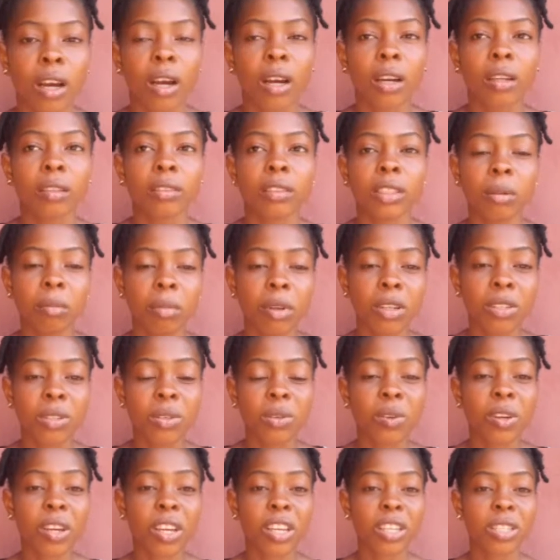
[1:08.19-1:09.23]
Number two
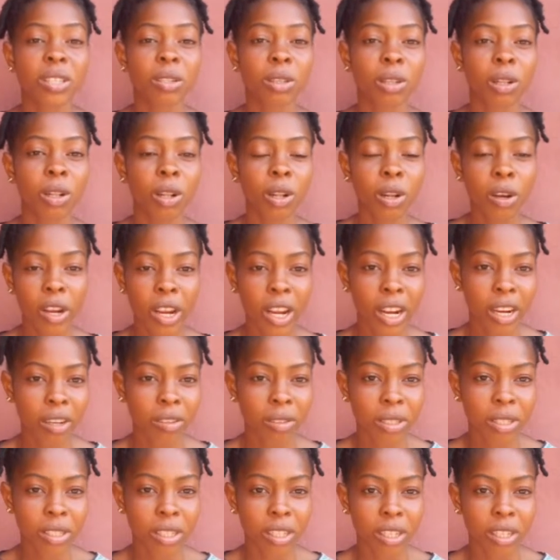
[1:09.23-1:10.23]
is loyalty.